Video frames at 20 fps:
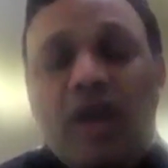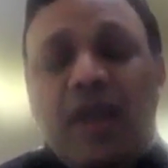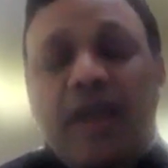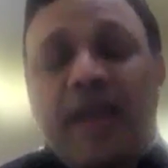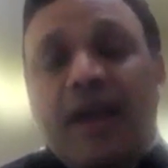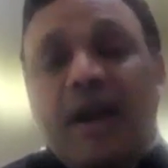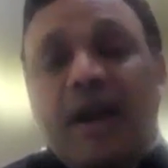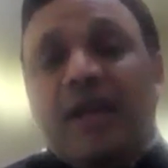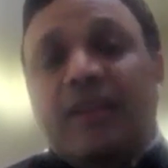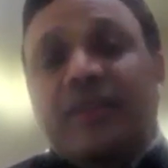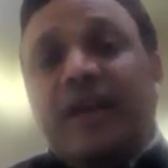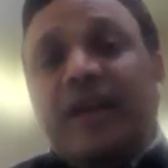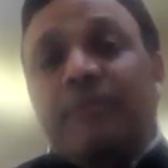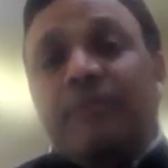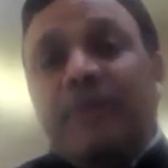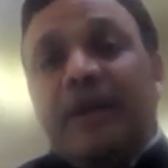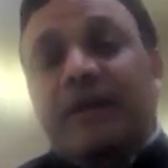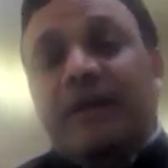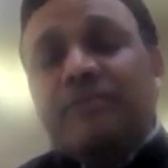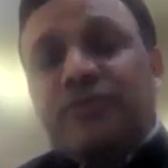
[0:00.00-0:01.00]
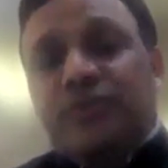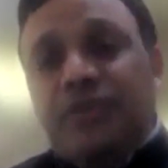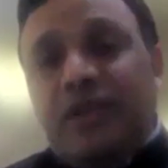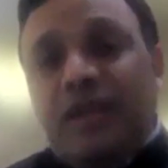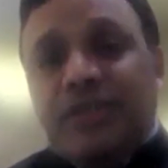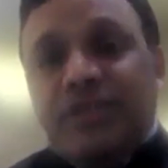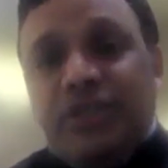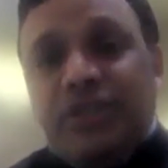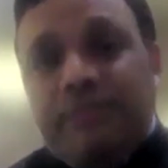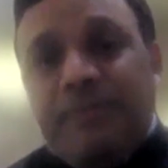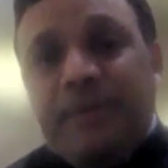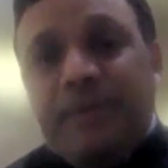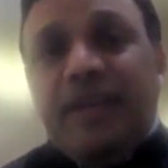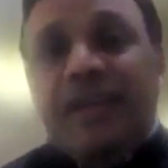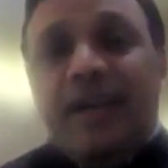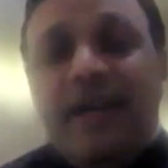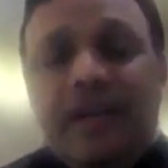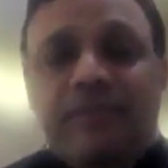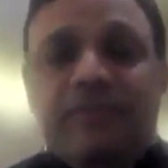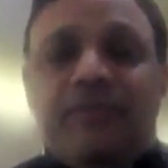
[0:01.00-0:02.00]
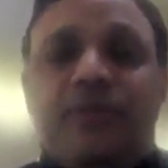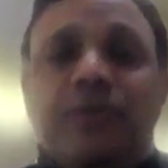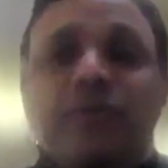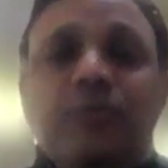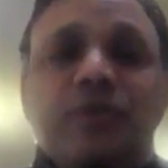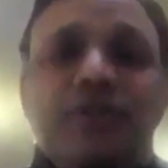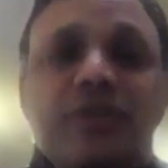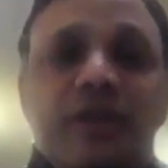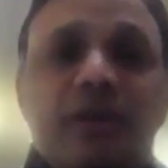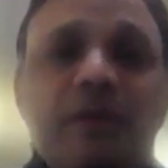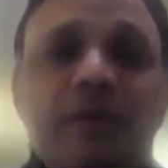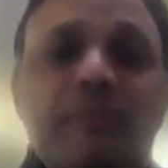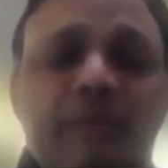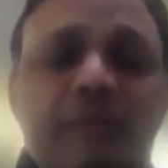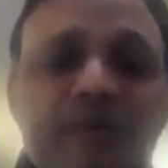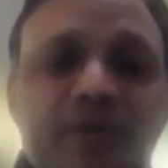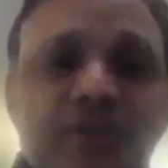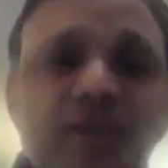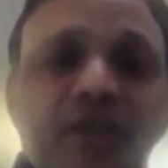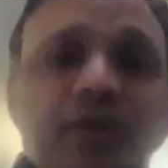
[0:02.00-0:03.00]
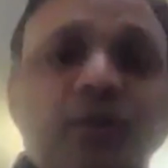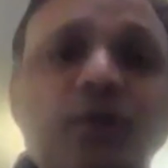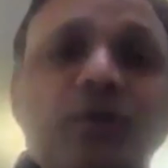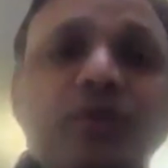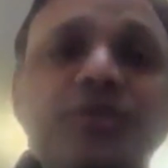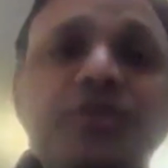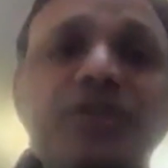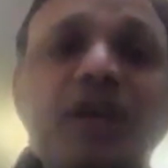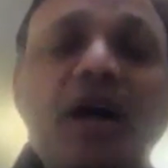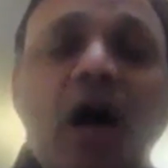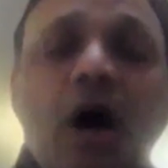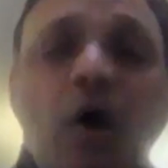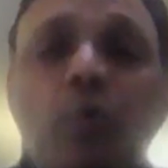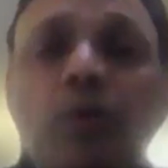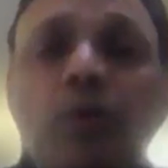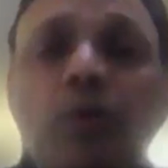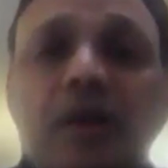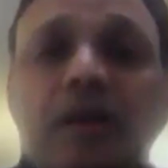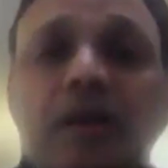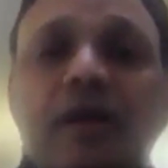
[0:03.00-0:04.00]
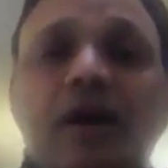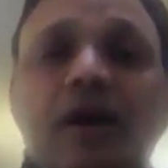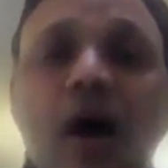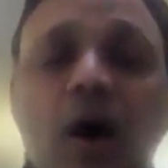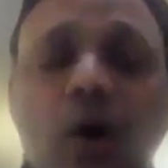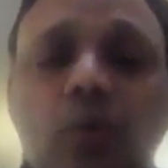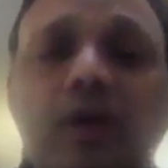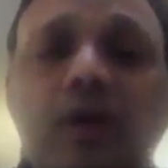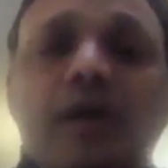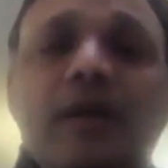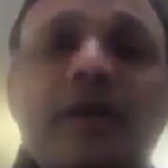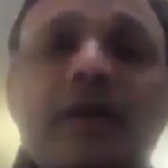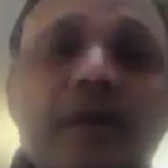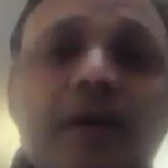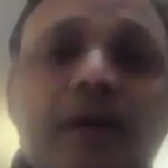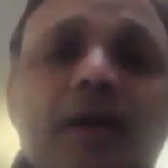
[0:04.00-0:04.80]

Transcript: that becomes a GPT kind of a tool, general purpose technology. How will